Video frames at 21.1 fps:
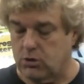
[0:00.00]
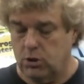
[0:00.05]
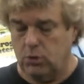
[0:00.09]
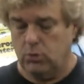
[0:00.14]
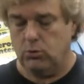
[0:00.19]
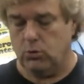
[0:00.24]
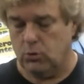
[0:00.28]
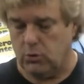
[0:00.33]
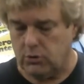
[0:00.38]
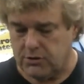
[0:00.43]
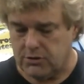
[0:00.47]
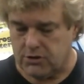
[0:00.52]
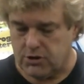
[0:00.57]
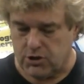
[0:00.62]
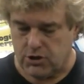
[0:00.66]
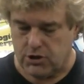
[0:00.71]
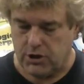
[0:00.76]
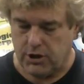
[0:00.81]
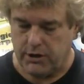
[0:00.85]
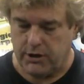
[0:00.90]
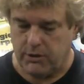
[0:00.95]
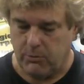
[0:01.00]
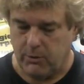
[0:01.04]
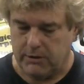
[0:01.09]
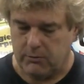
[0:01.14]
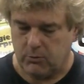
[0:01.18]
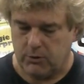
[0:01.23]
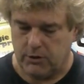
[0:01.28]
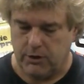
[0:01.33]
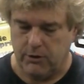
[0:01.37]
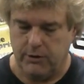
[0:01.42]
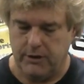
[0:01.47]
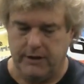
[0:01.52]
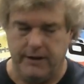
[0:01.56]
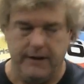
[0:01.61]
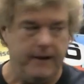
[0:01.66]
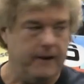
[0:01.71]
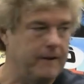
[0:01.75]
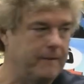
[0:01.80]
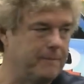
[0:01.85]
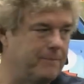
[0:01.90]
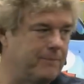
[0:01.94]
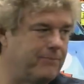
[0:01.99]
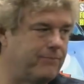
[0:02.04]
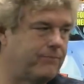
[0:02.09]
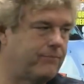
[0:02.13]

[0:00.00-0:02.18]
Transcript: tools to show you what we're doing here.